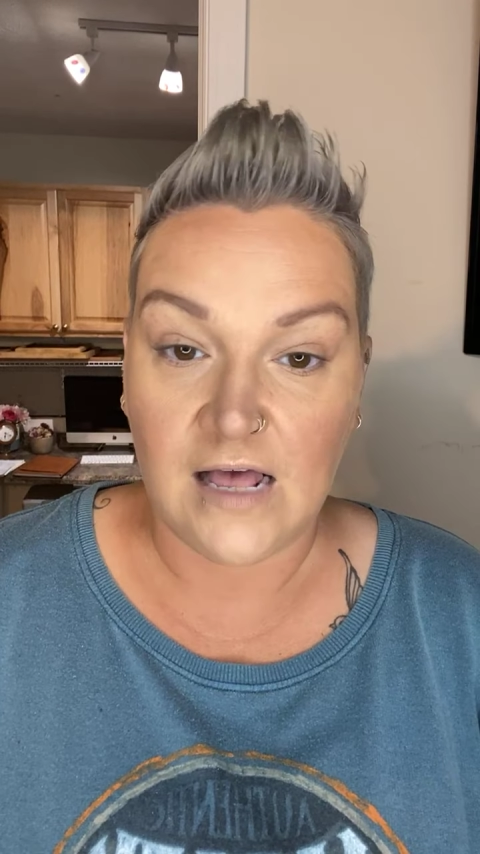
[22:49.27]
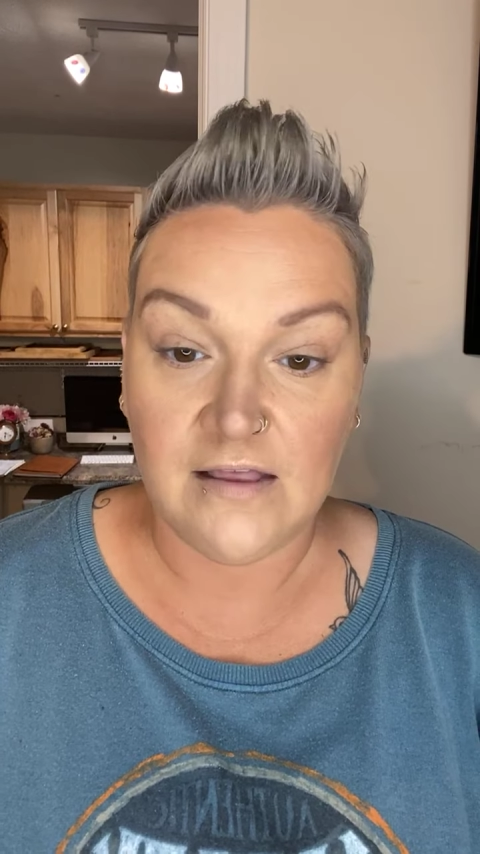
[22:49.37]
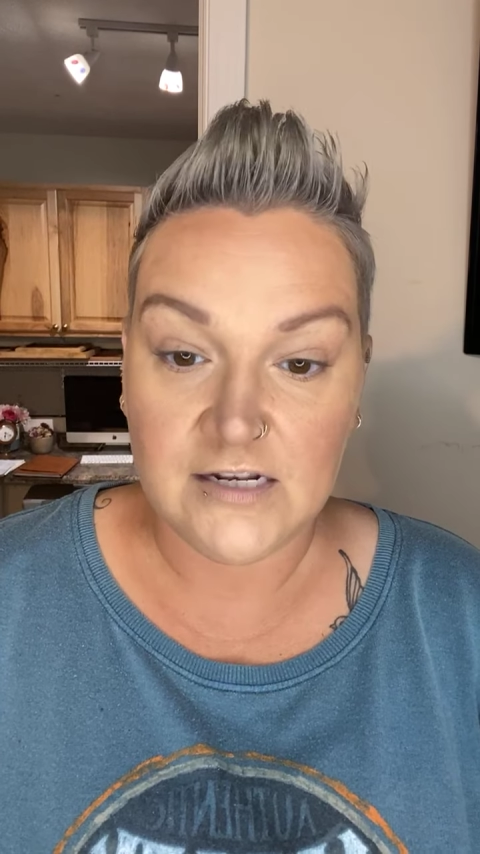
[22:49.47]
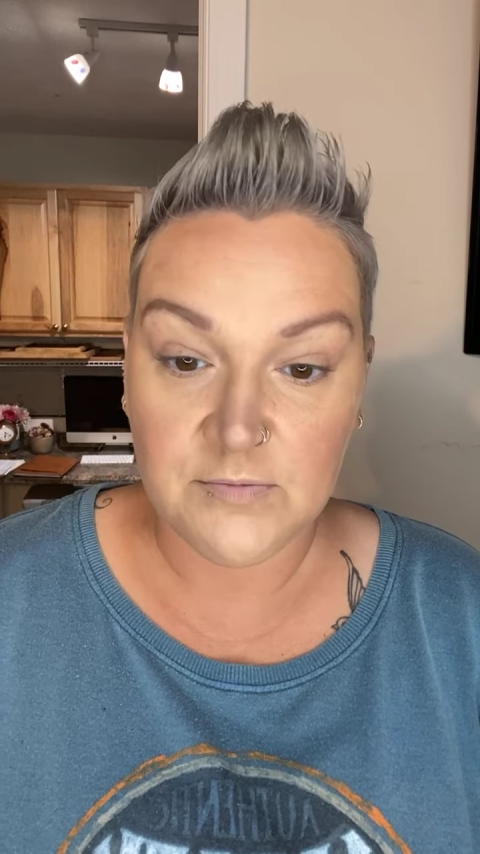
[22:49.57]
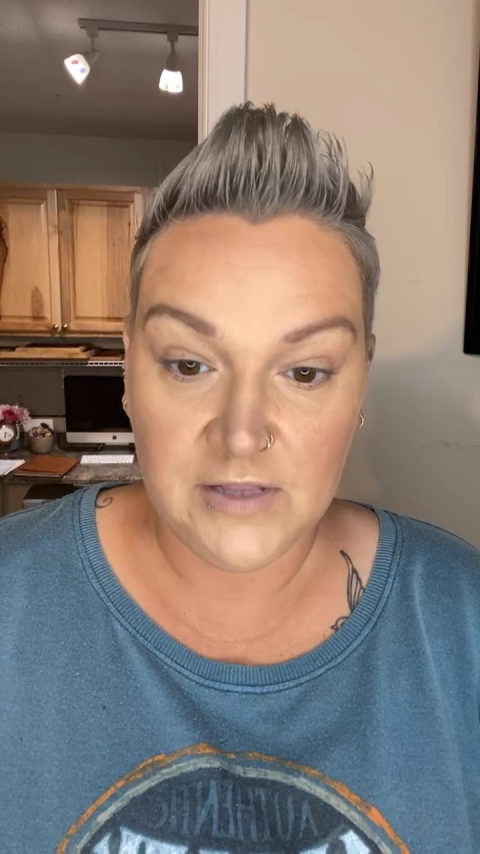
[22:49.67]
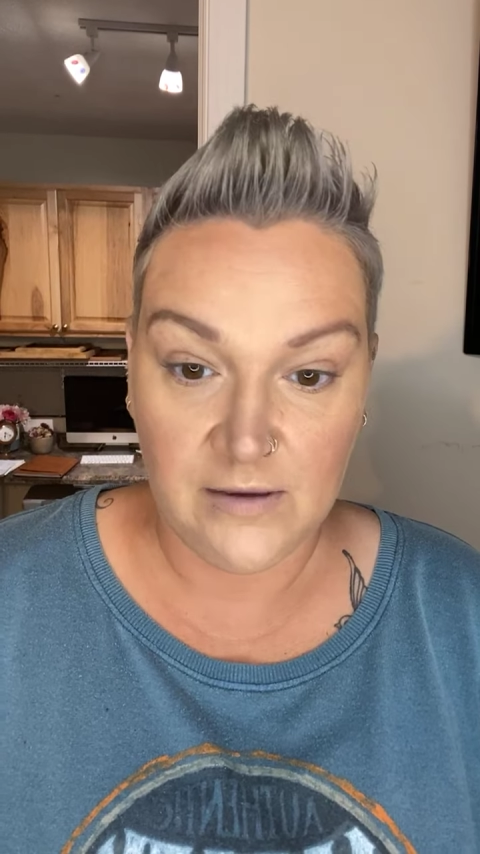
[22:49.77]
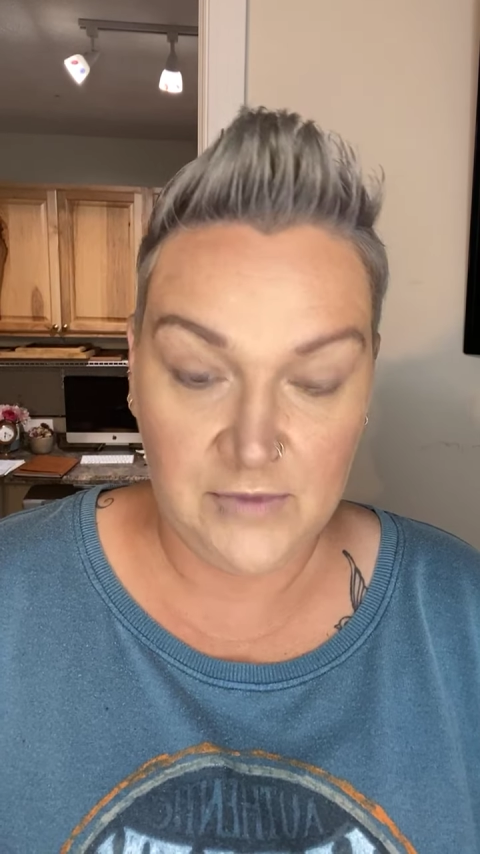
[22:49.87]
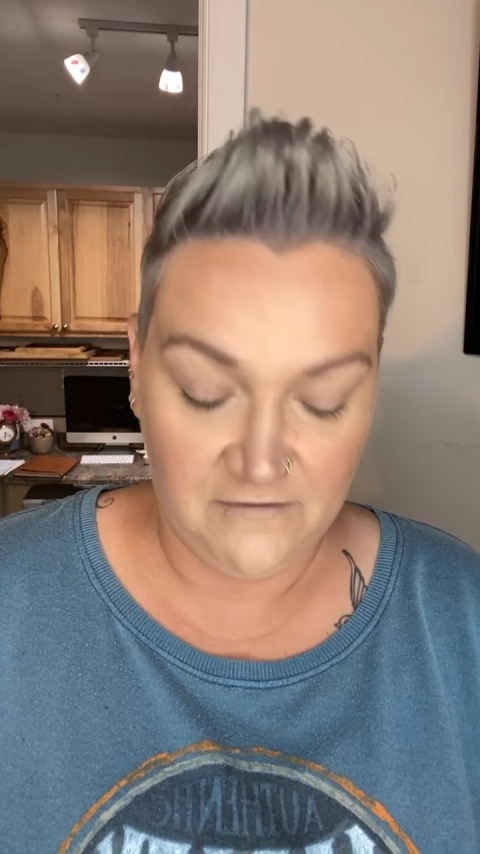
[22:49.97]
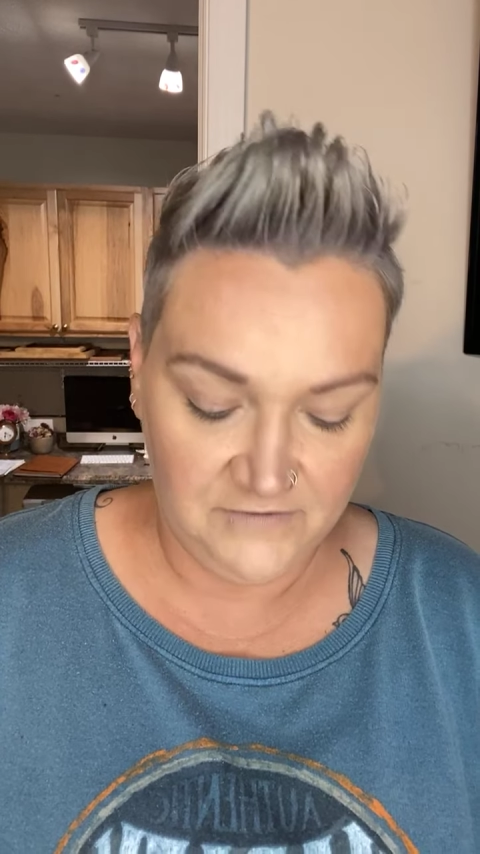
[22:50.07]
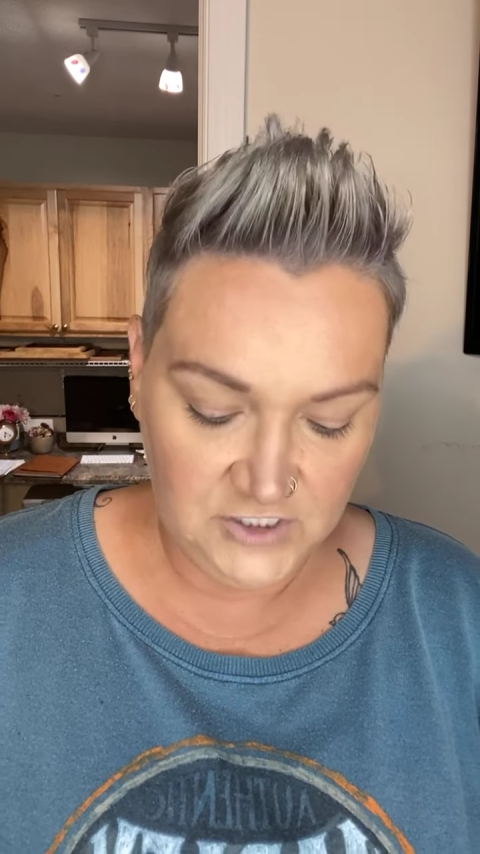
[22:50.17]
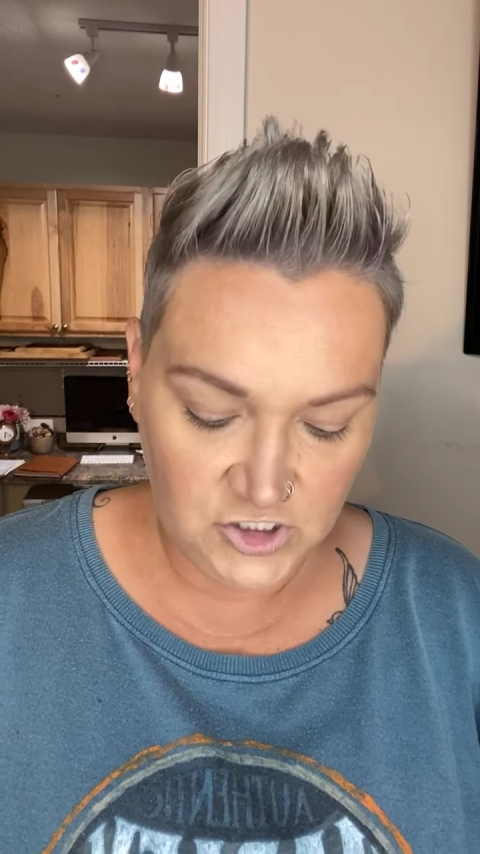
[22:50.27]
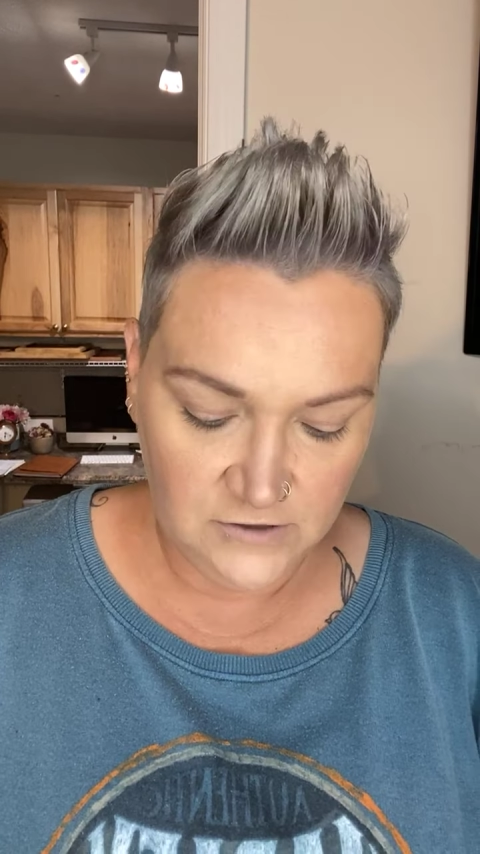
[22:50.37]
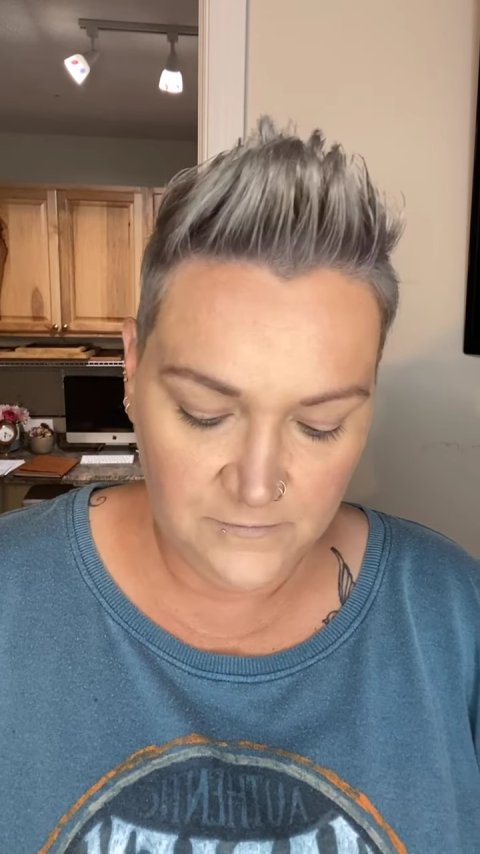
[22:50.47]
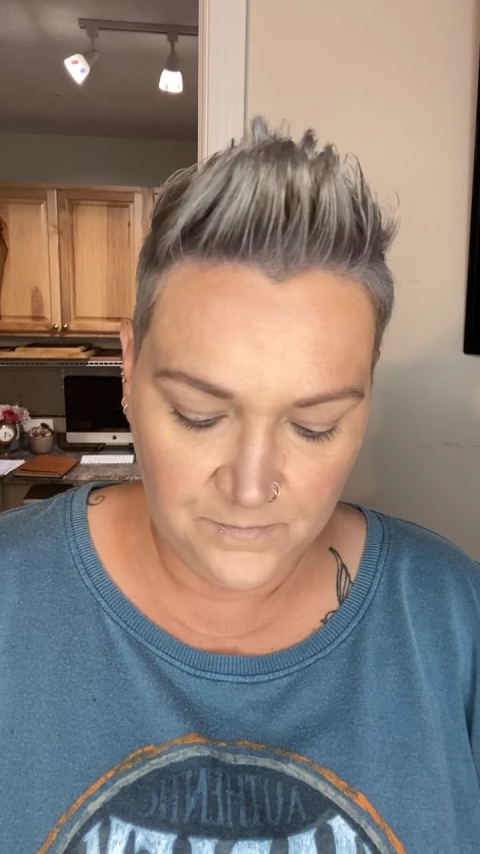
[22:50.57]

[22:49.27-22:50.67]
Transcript: I like to play up that feature.